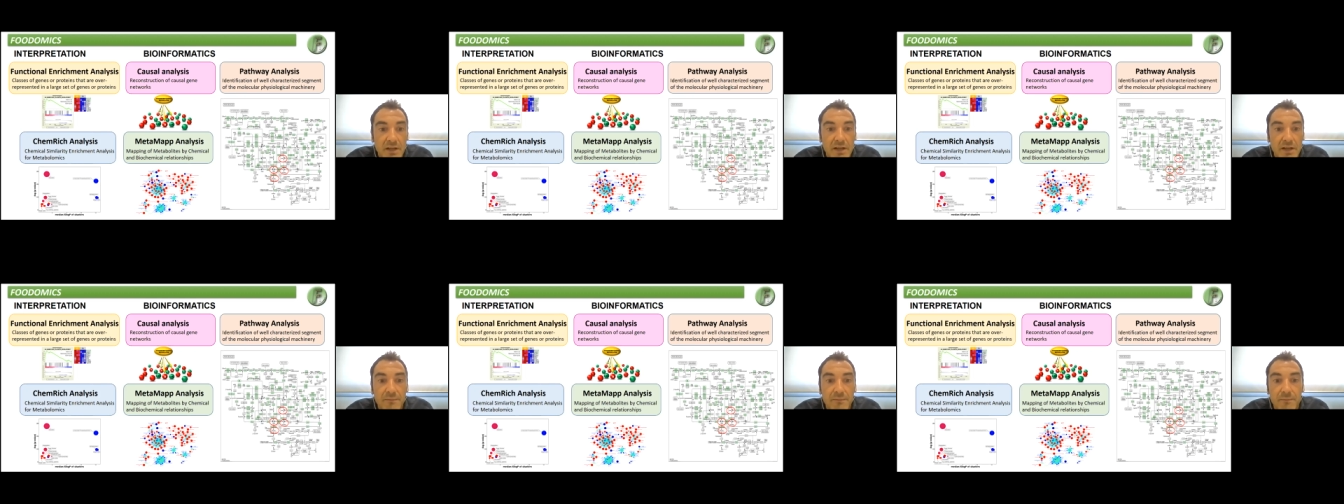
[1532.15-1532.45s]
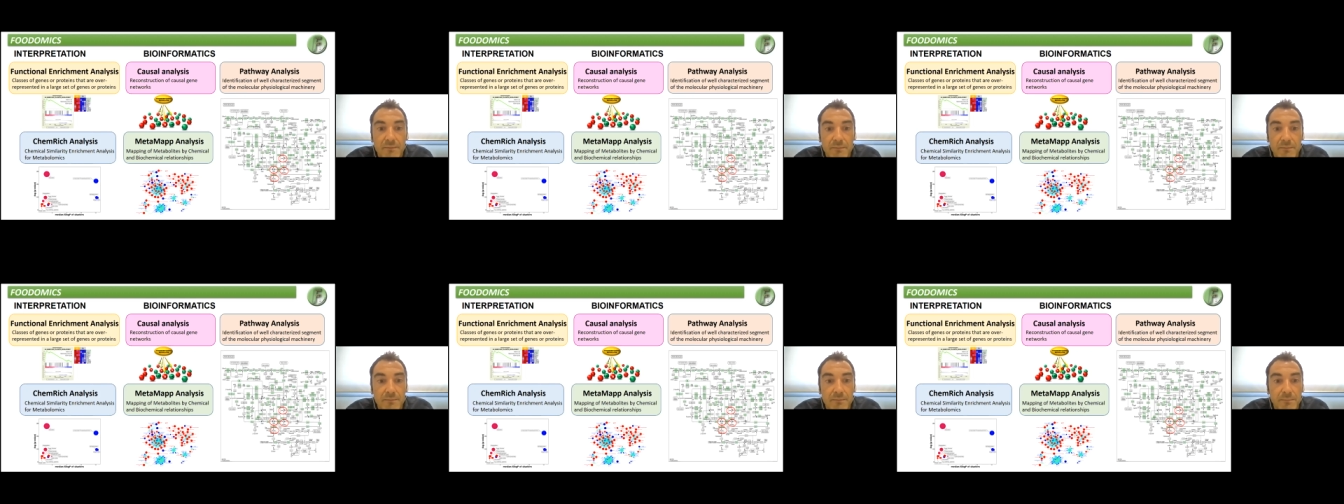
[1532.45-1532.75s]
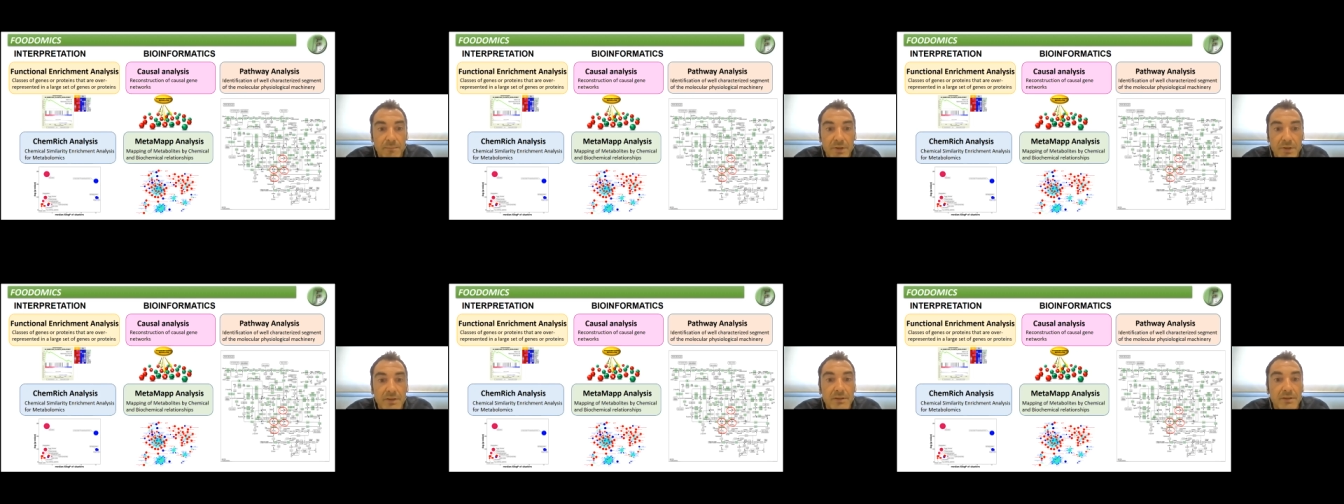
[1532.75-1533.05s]
have
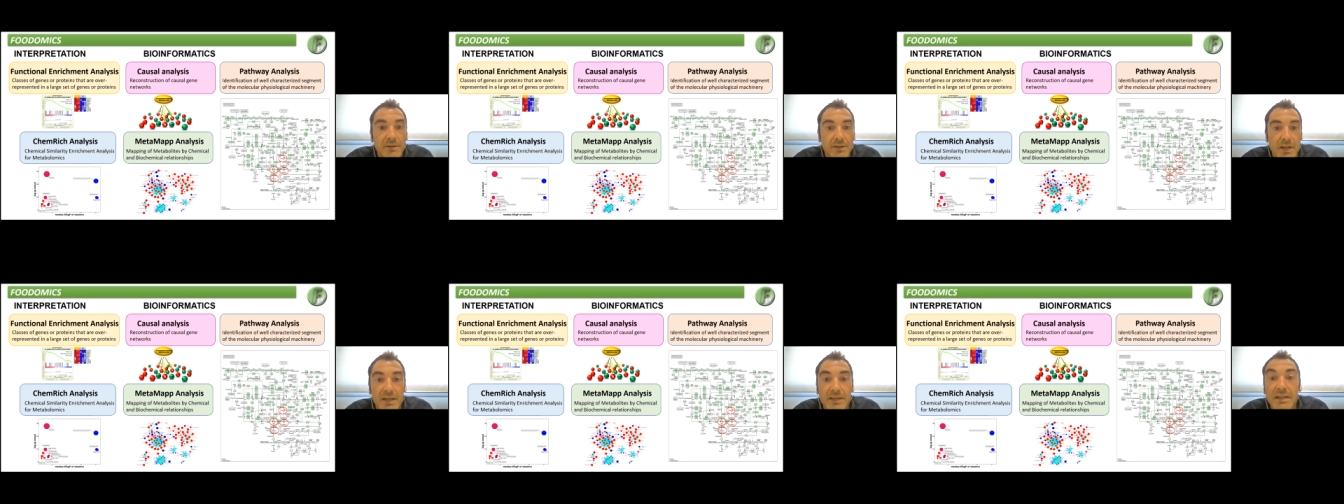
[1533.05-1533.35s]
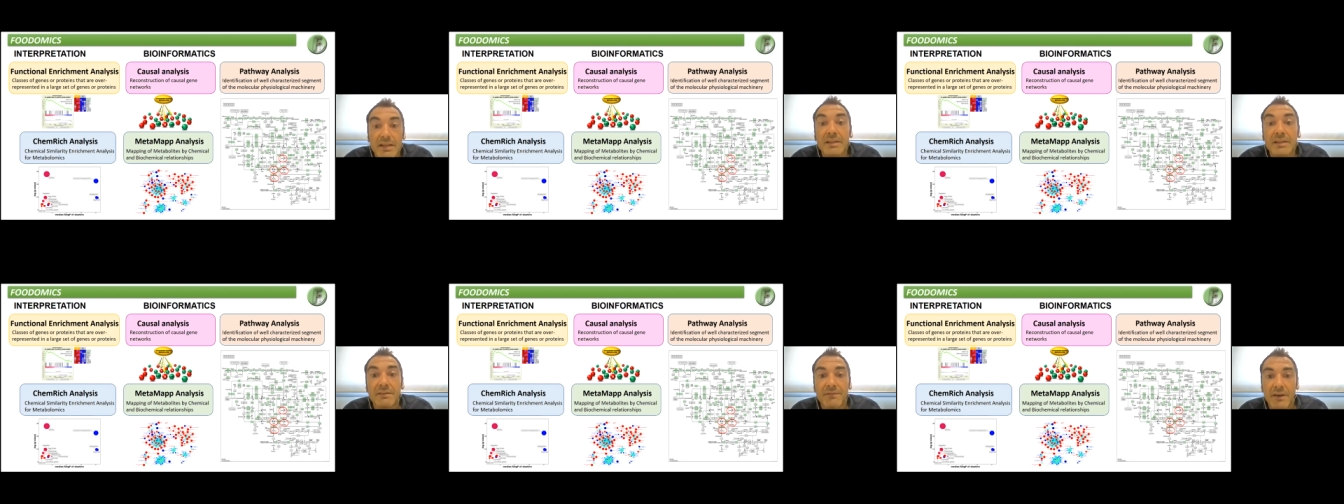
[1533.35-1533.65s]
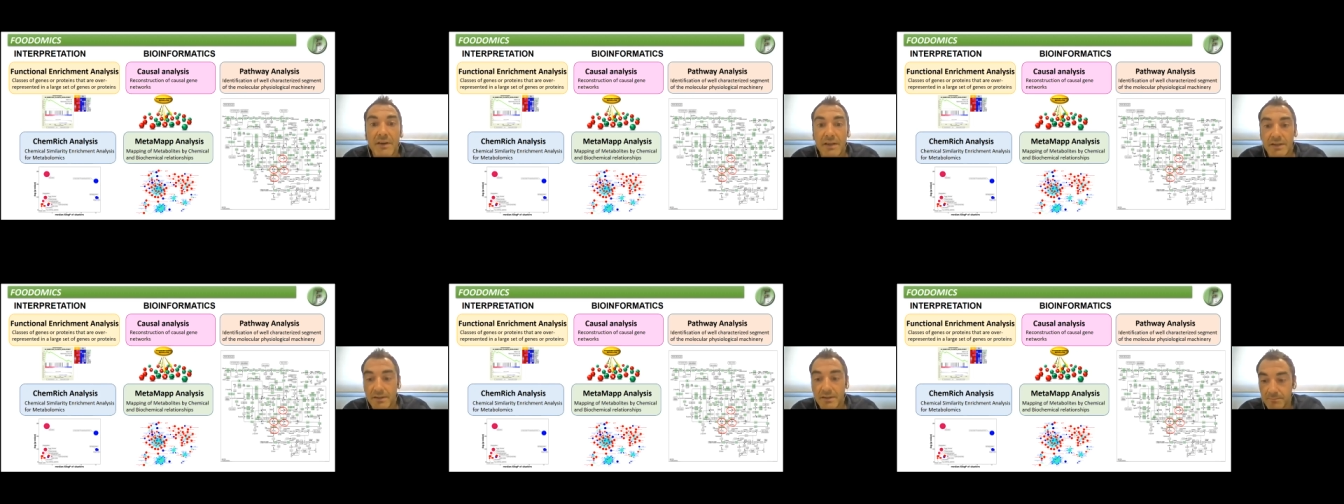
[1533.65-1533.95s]
been
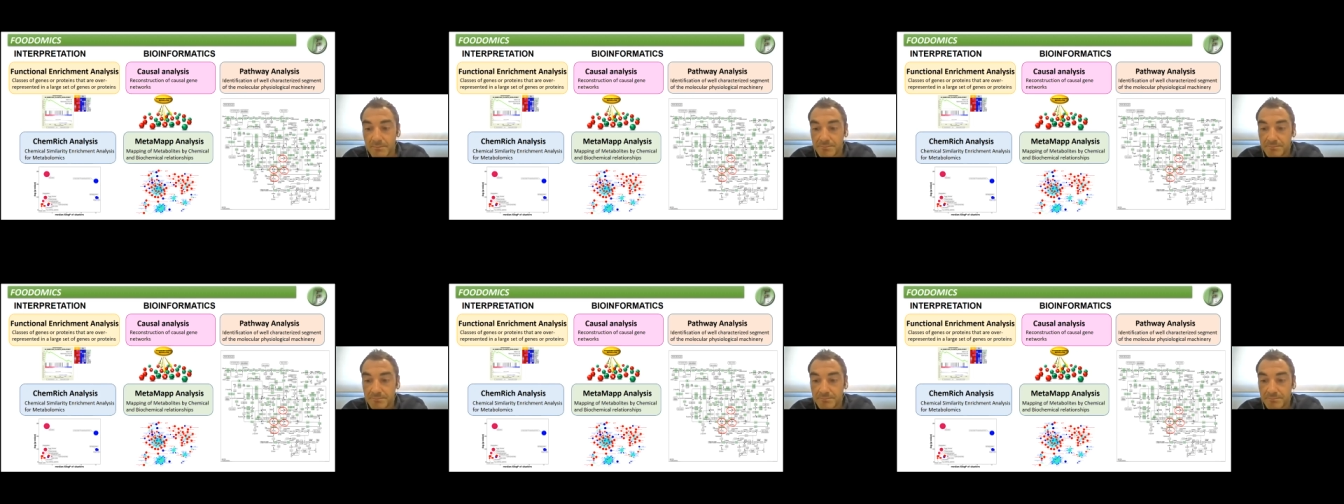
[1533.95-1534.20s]
identified.